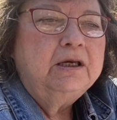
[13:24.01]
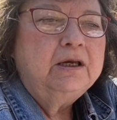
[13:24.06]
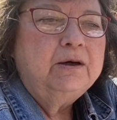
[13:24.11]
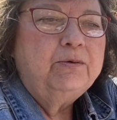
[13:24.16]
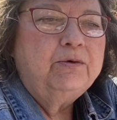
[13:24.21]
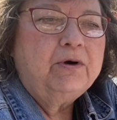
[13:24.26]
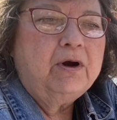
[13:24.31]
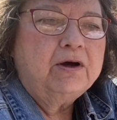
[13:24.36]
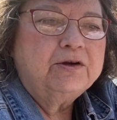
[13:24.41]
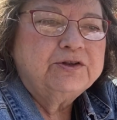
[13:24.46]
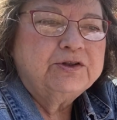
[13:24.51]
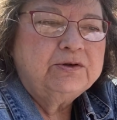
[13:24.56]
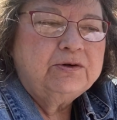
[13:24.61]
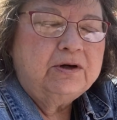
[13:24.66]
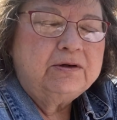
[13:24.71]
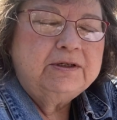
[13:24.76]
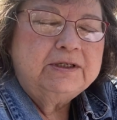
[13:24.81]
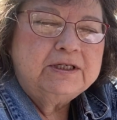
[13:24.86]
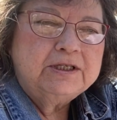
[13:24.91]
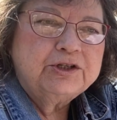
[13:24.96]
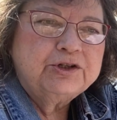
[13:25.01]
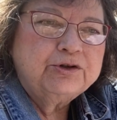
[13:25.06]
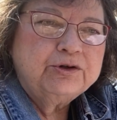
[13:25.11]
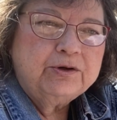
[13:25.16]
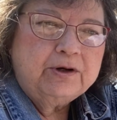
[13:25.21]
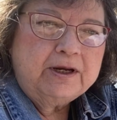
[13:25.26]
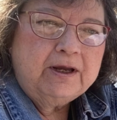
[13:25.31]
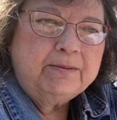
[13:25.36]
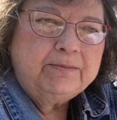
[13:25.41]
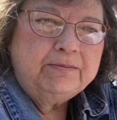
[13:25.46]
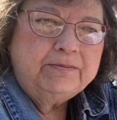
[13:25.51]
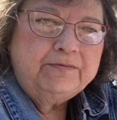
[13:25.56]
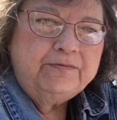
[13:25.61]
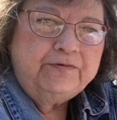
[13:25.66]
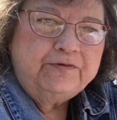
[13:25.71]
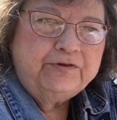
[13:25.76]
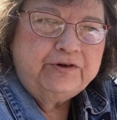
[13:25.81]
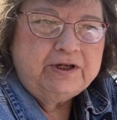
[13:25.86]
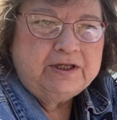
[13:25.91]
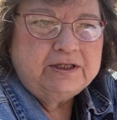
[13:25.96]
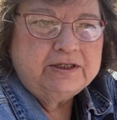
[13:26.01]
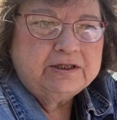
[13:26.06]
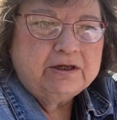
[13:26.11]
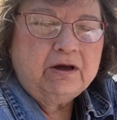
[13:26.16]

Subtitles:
We're also on Instagram, friends